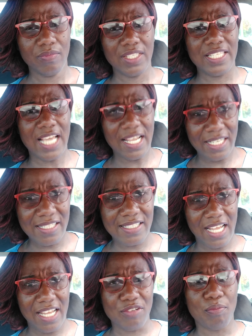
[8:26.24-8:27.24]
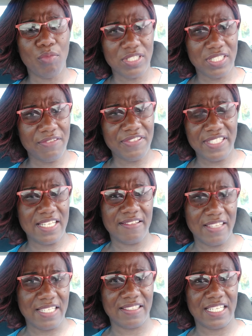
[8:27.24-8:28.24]
You understand? You must have seen
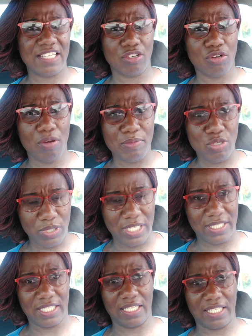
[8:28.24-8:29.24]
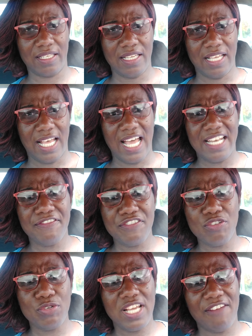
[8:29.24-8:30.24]
this in the community. And if
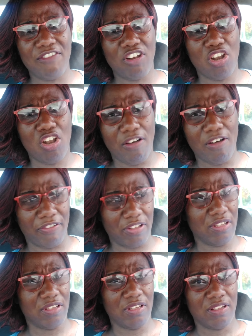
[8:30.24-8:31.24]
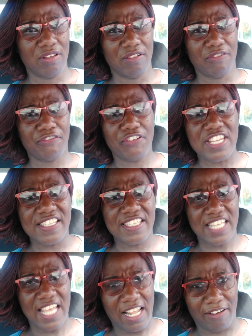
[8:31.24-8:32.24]
you do have love for
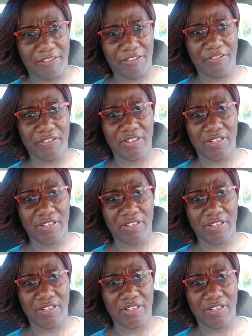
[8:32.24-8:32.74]
yourself